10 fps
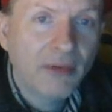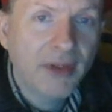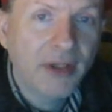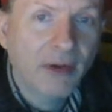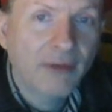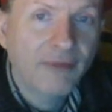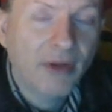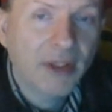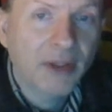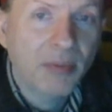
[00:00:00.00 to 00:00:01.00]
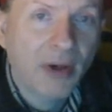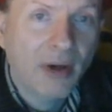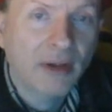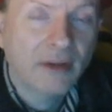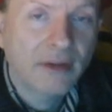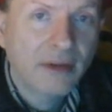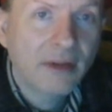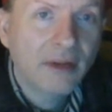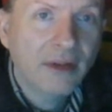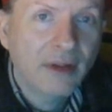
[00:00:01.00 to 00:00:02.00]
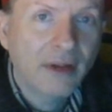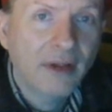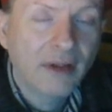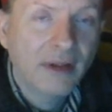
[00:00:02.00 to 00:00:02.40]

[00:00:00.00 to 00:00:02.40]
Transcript: The Art of Falling Apart. Yeah.